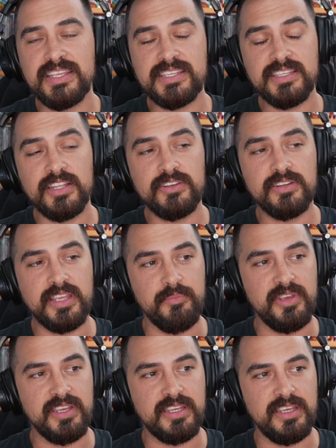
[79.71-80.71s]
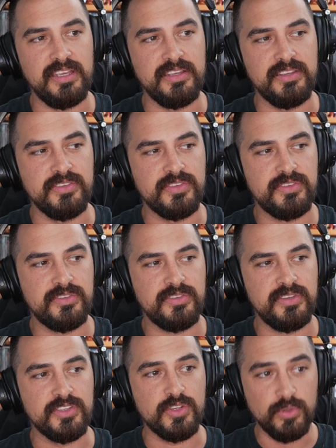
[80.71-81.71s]
little gimmick is
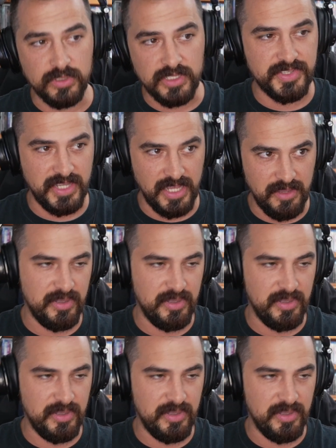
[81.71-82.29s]
cool to see,